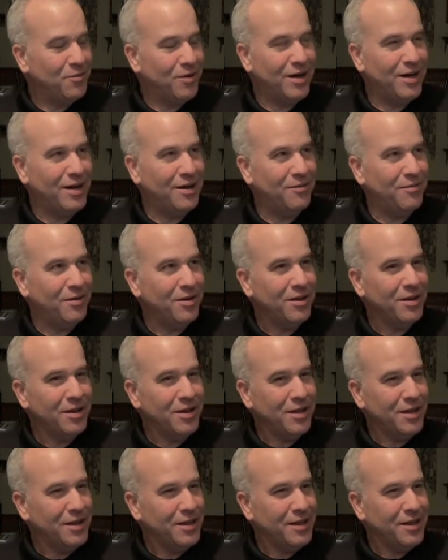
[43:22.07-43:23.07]
Wow. Oh, it can
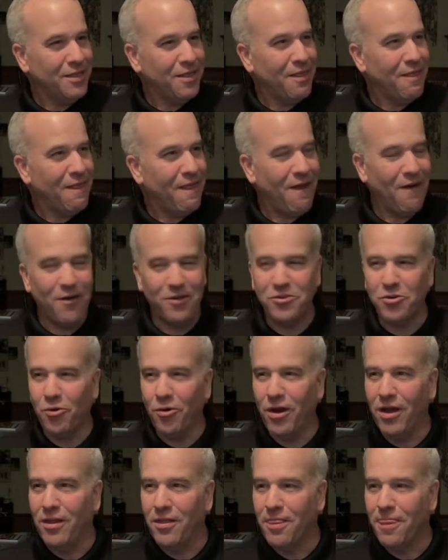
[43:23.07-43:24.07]
be. It's not a
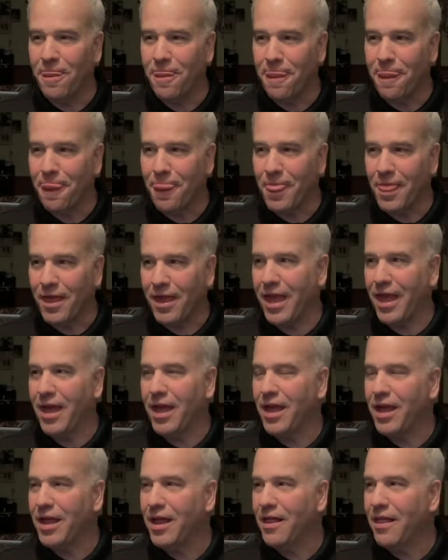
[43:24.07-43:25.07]
Joe memory. It can be a
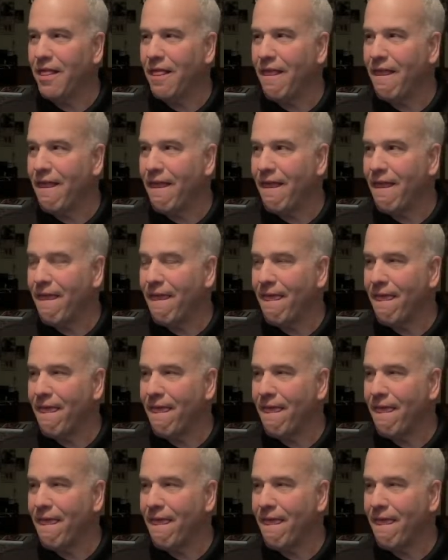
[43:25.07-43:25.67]
toy memory.